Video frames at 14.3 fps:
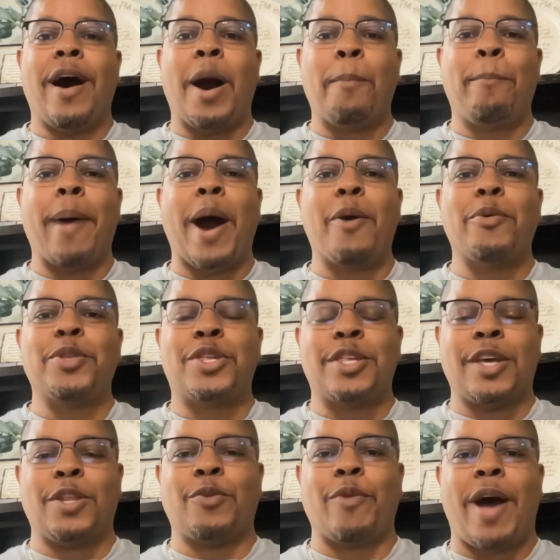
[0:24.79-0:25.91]
about
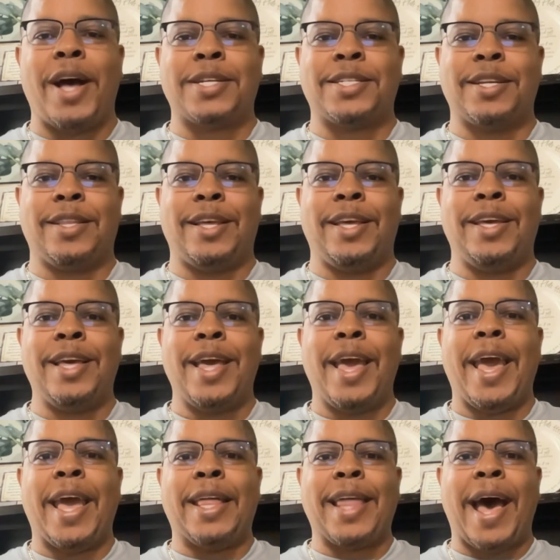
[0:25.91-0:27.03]
generosity
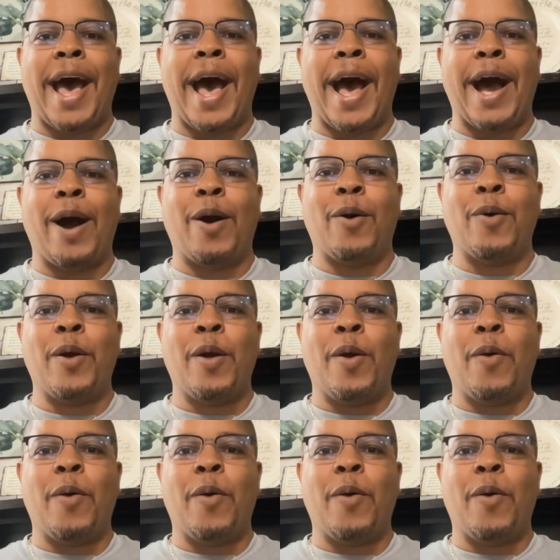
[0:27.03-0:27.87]
and how